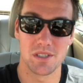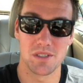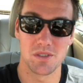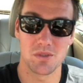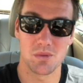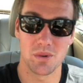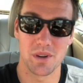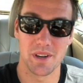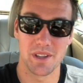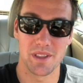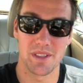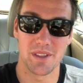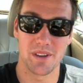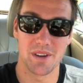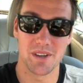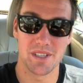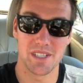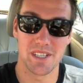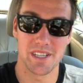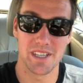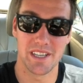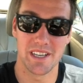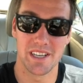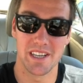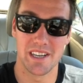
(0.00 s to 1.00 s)
in
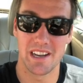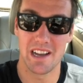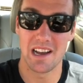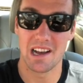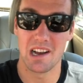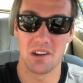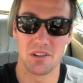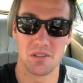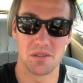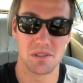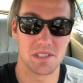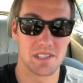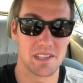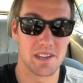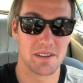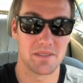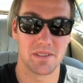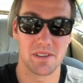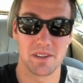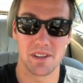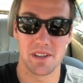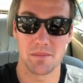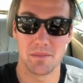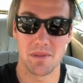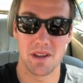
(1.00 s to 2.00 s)
2013 and how it was
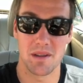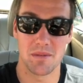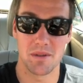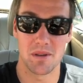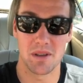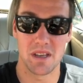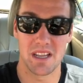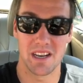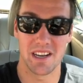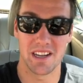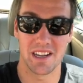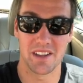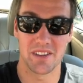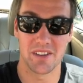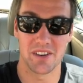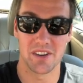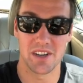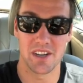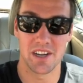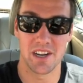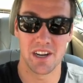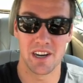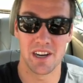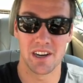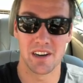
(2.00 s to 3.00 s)
different than maybe any other
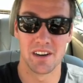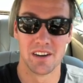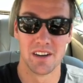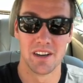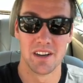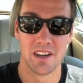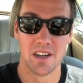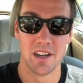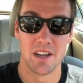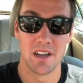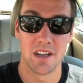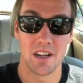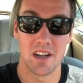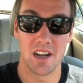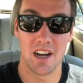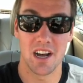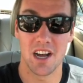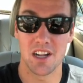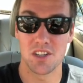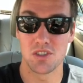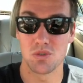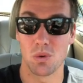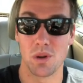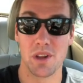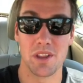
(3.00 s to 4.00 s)
year.
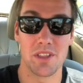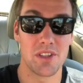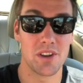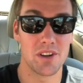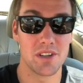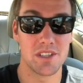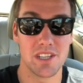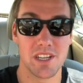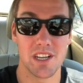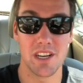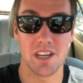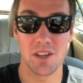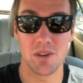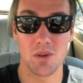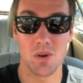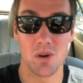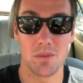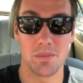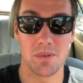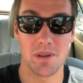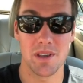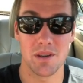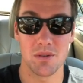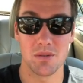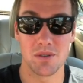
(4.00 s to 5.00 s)
2013 at
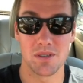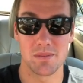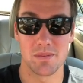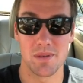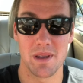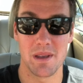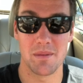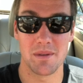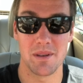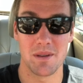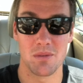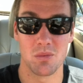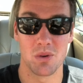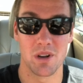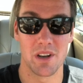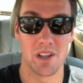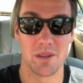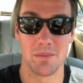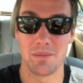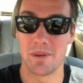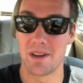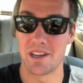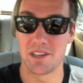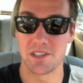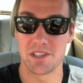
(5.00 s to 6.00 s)
UOP was maybe one of
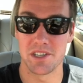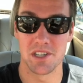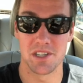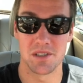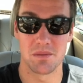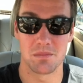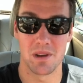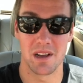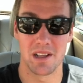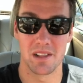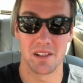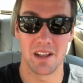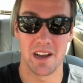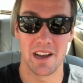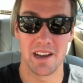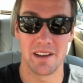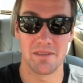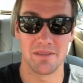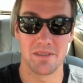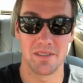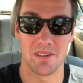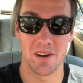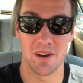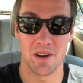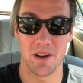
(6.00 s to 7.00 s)
the best years of my
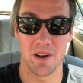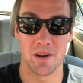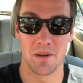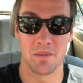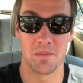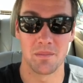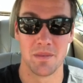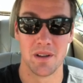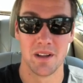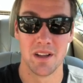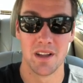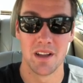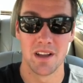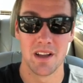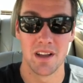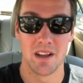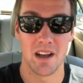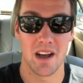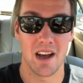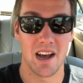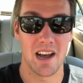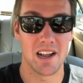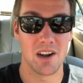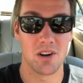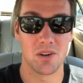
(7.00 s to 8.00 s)
life.
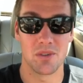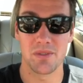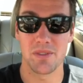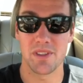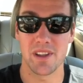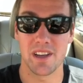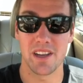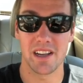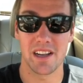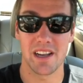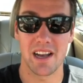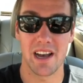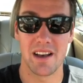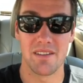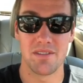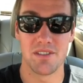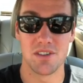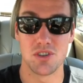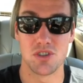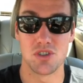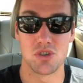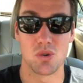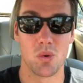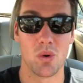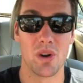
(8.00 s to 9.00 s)
I don't think I've
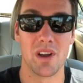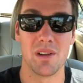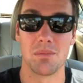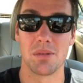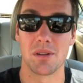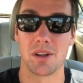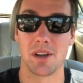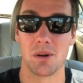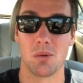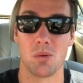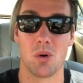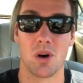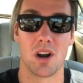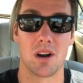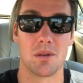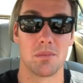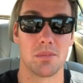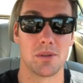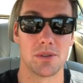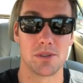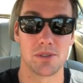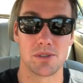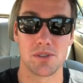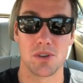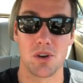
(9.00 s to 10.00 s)
enjoyed playing water
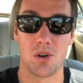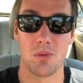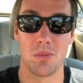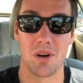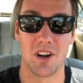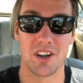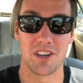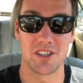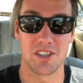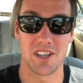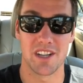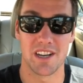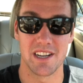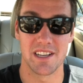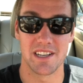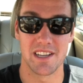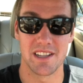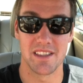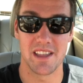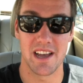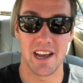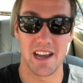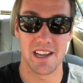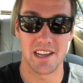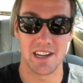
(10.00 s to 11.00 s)
polo so much than I
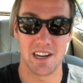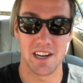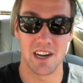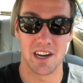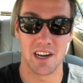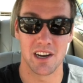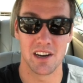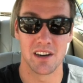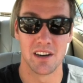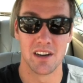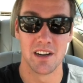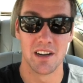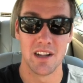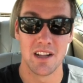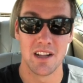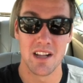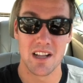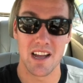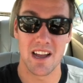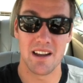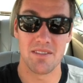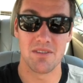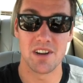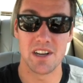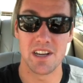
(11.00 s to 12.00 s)
did that year.
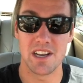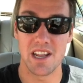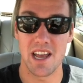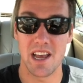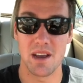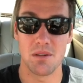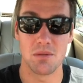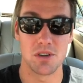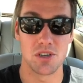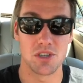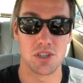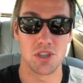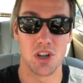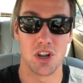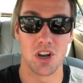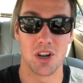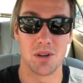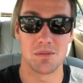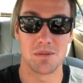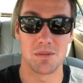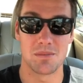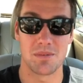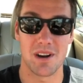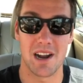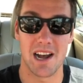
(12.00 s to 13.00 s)
Every day we showed
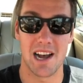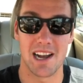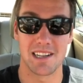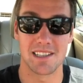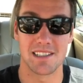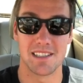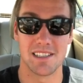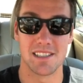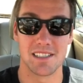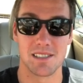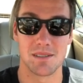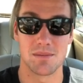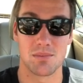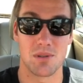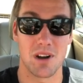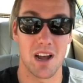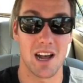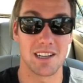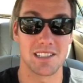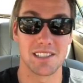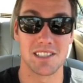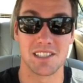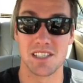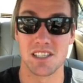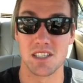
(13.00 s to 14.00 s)
up to practice,
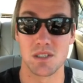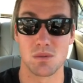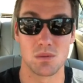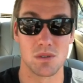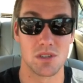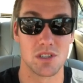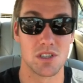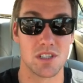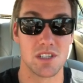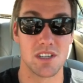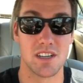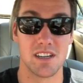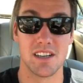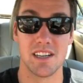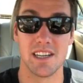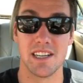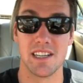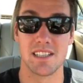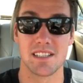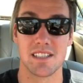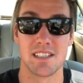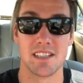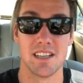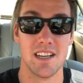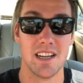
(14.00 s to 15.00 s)
practices were
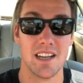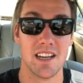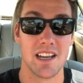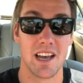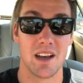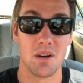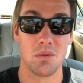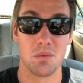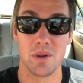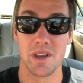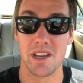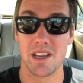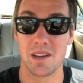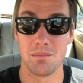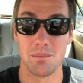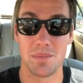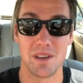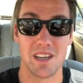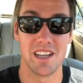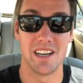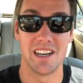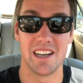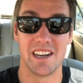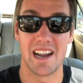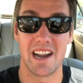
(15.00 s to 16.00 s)
serious, and we
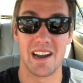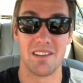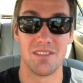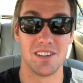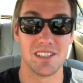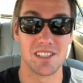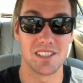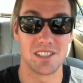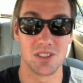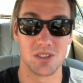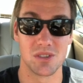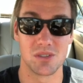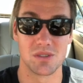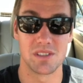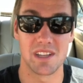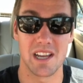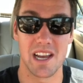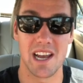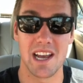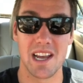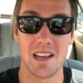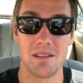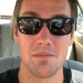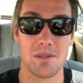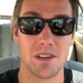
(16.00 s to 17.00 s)
competed every single
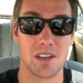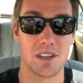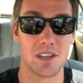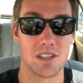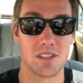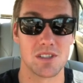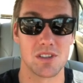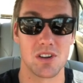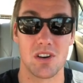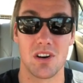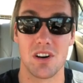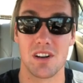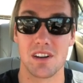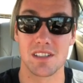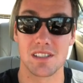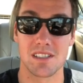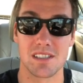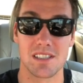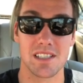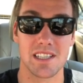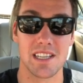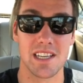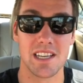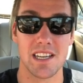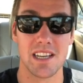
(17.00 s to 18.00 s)
day because
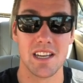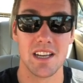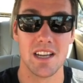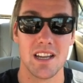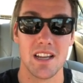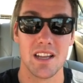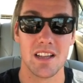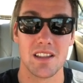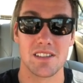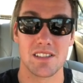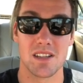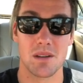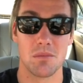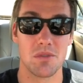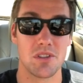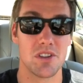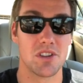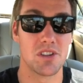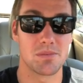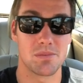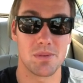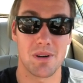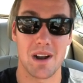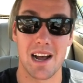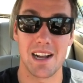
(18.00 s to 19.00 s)
honestly, some of
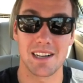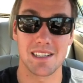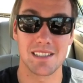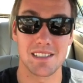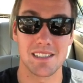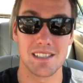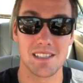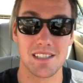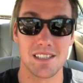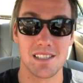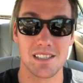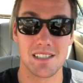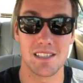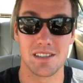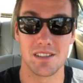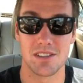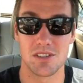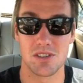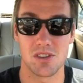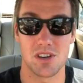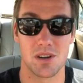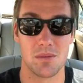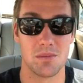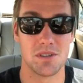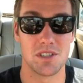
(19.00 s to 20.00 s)
those practices and the
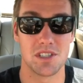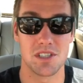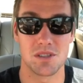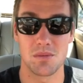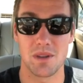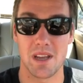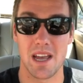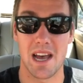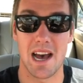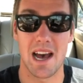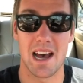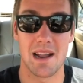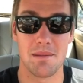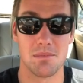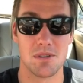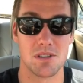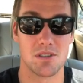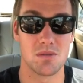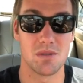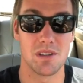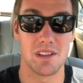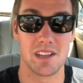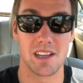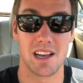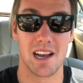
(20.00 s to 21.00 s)
scrimmages we had
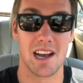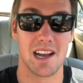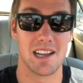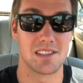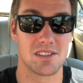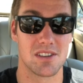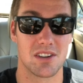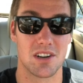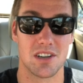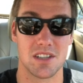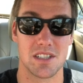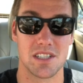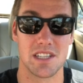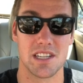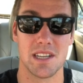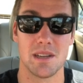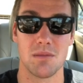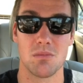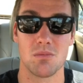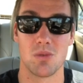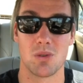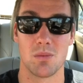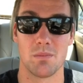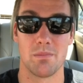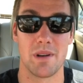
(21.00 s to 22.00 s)
between the guys on our
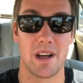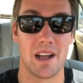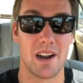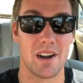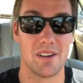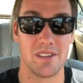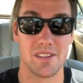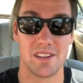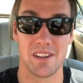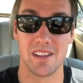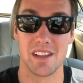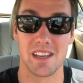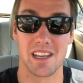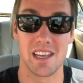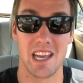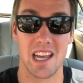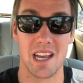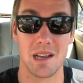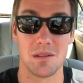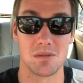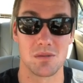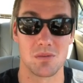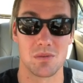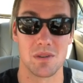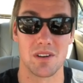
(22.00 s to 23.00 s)
team were better than the
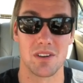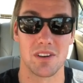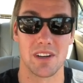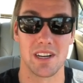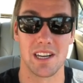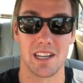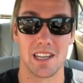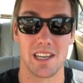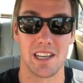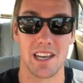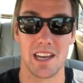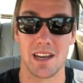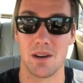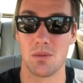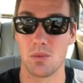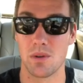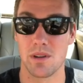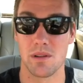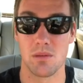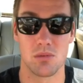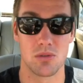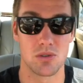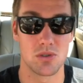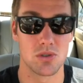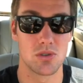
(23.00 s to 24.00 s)
games we were going to get.
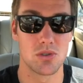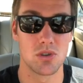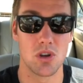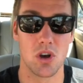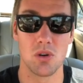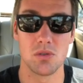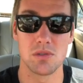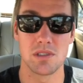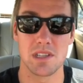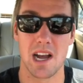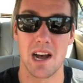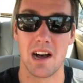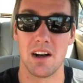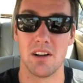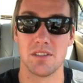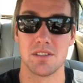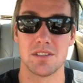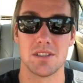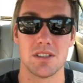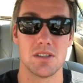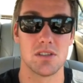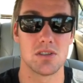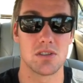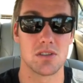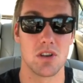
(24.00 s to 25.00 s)
We were so
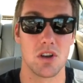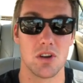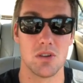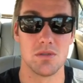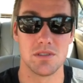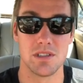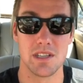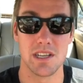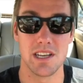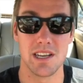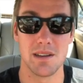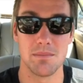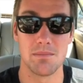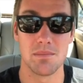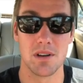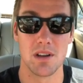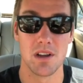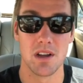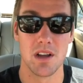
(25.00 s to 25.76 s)
talented, so deep,